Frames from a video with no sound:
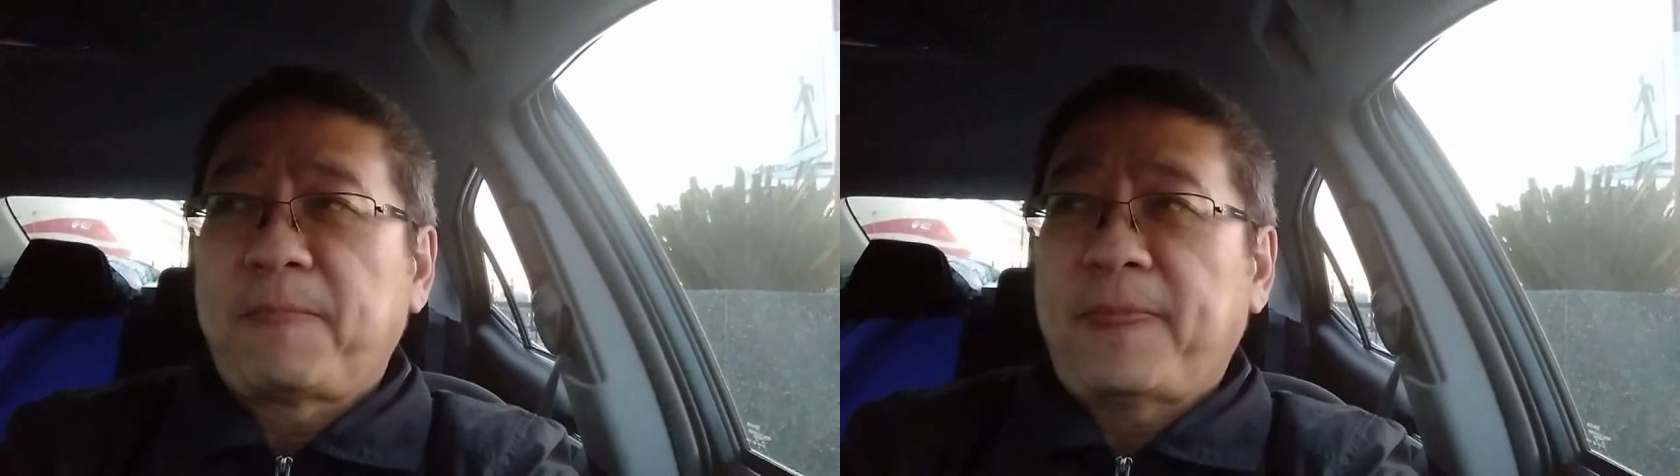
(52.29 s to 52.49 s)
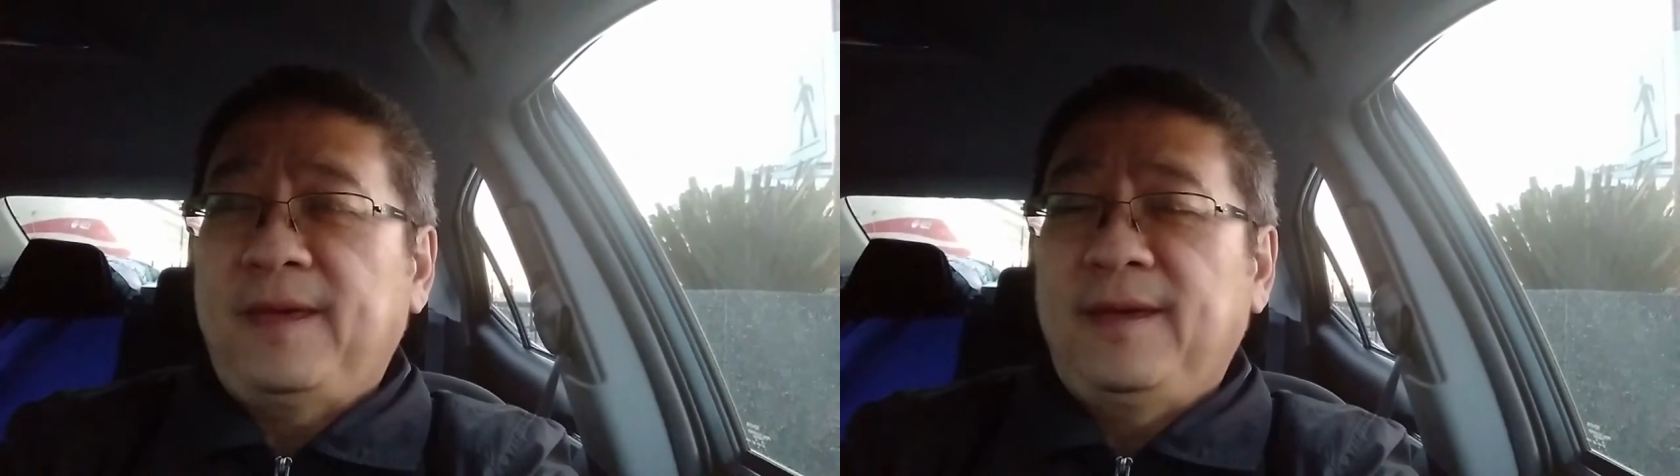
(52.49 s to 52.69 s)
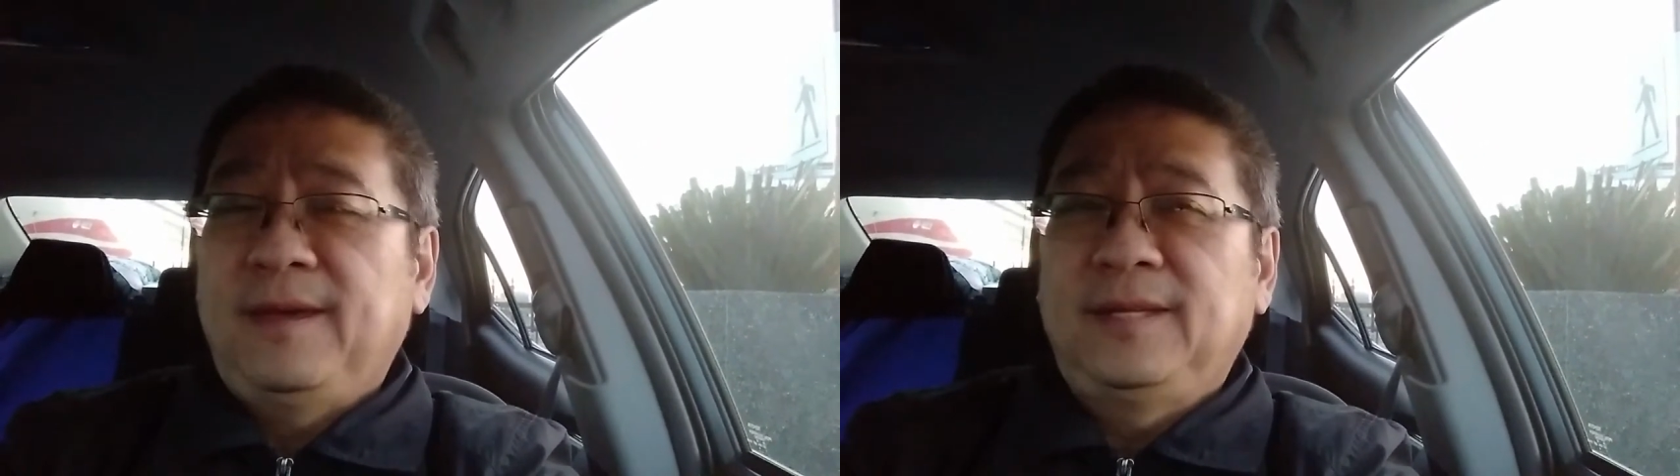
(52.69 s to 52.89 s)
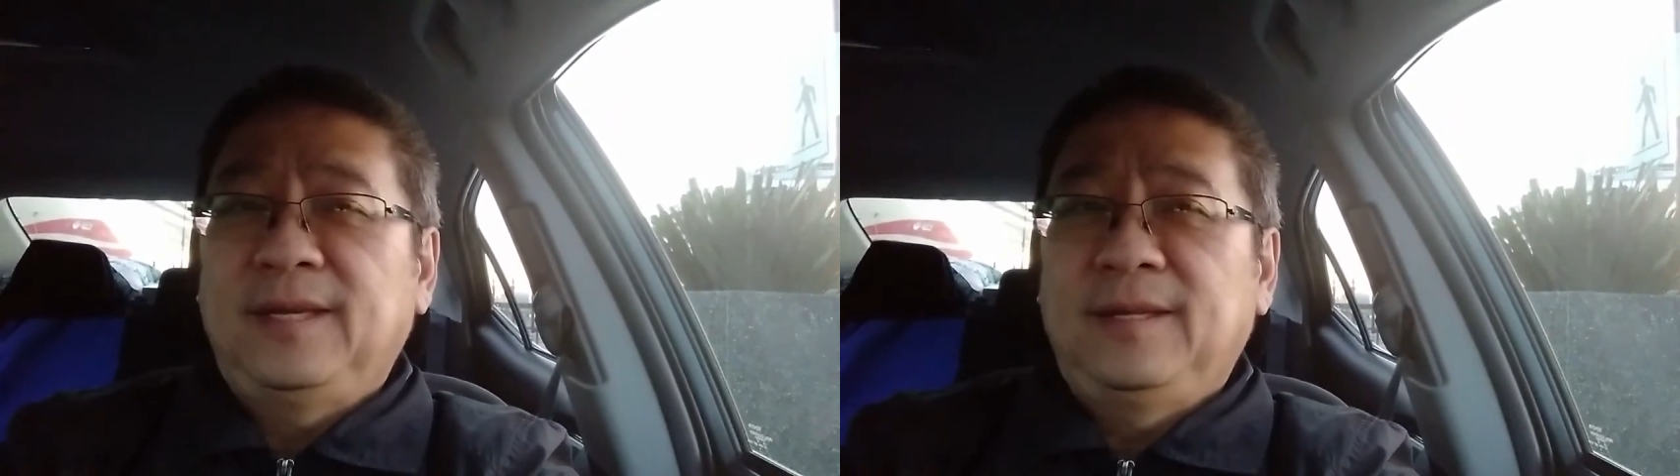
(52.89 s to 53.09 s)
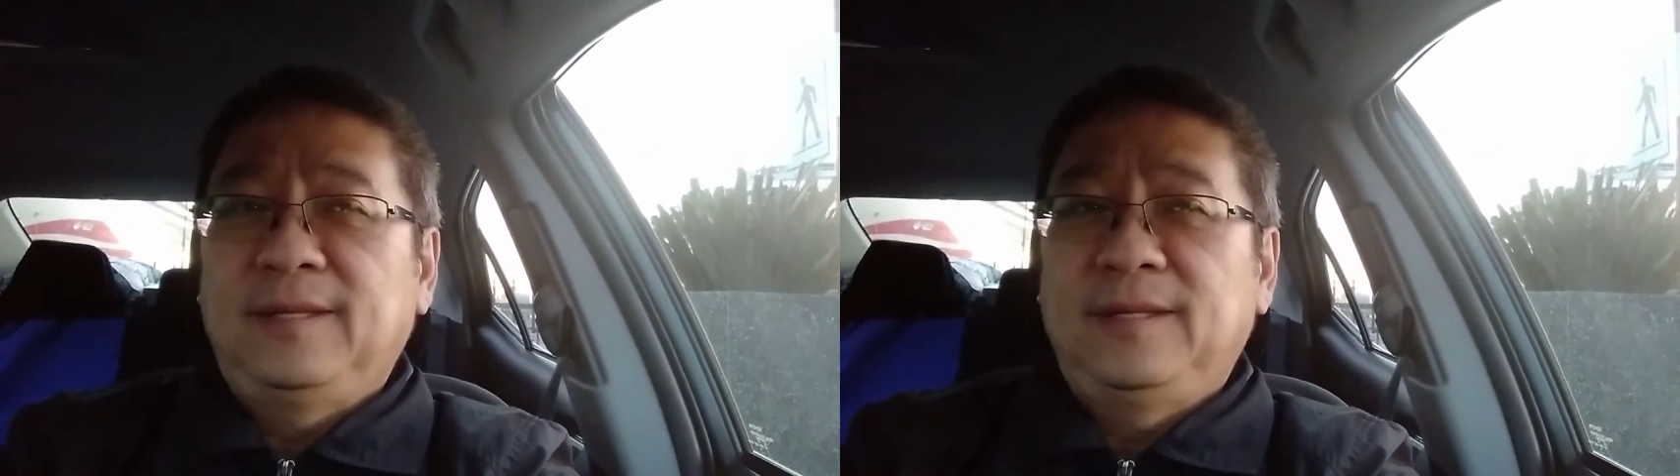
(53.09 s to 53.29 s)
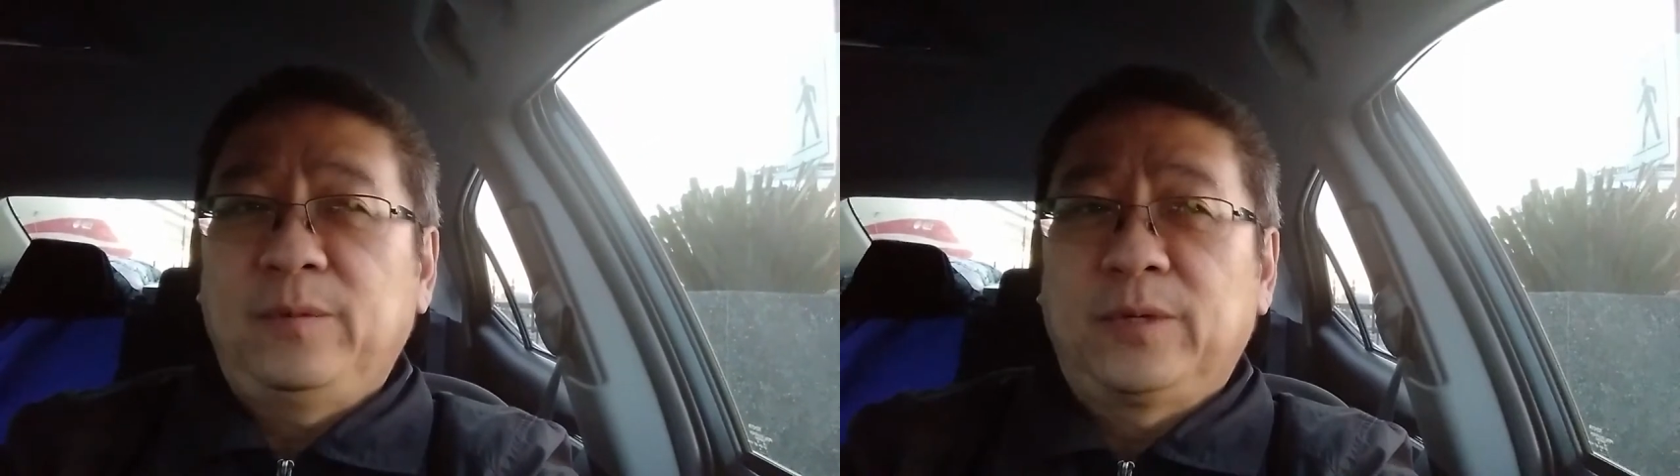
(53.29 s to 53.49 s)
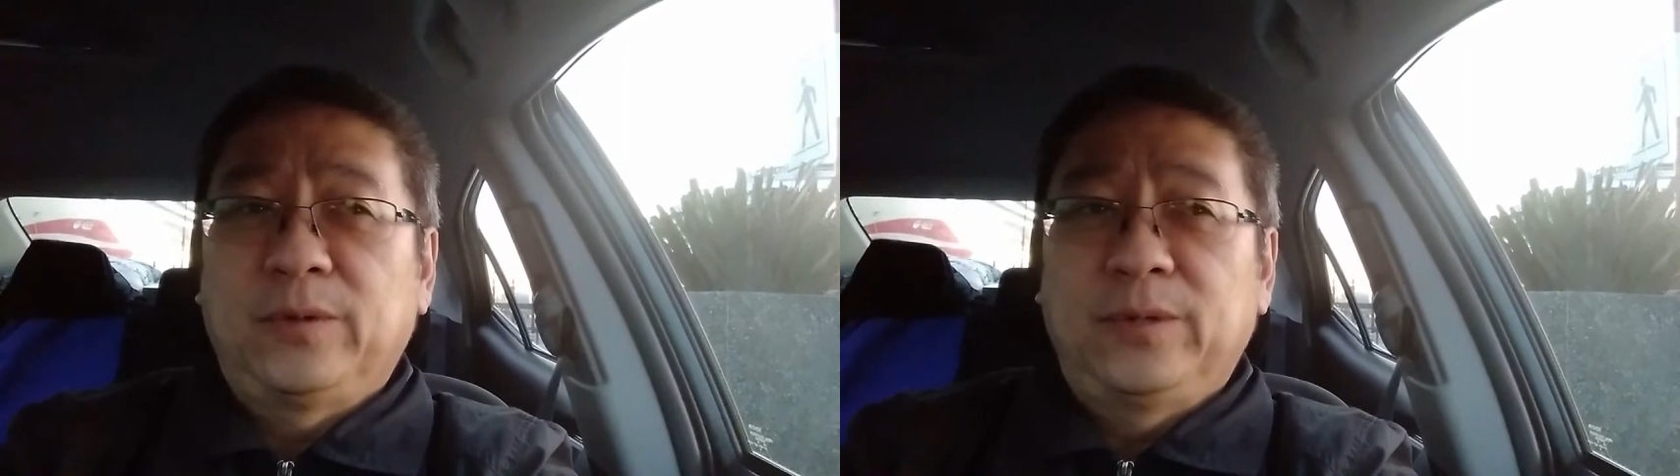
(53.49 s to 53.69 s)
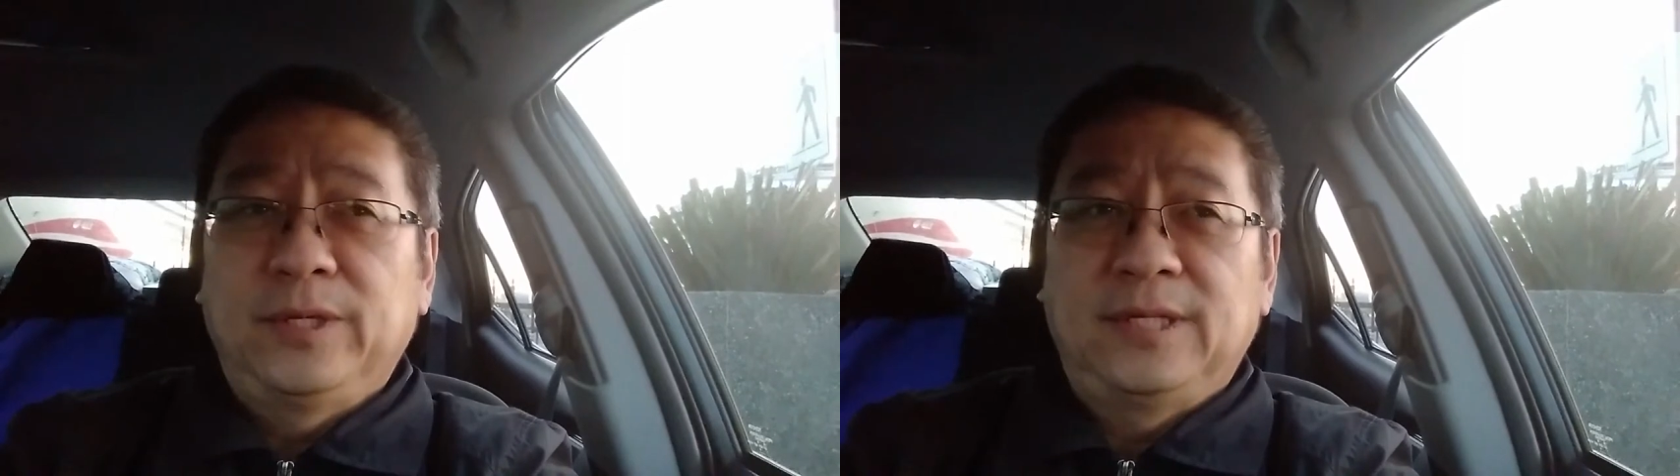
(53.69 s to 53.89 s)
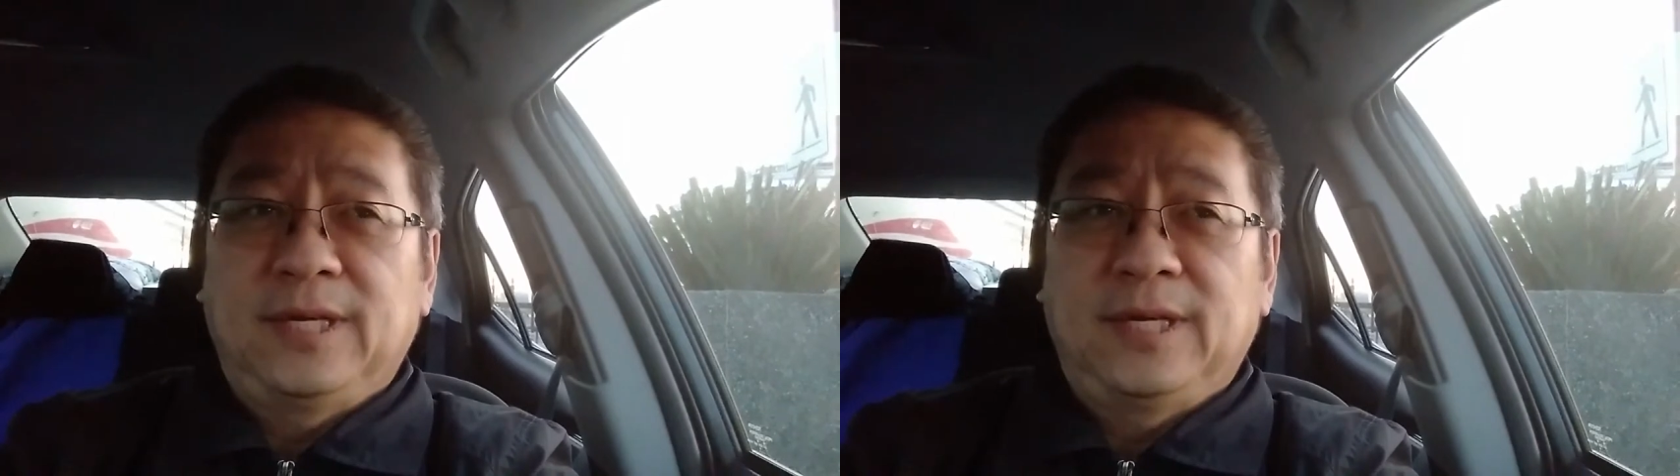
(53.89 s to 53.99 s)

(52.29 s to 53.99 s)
and uh, they were going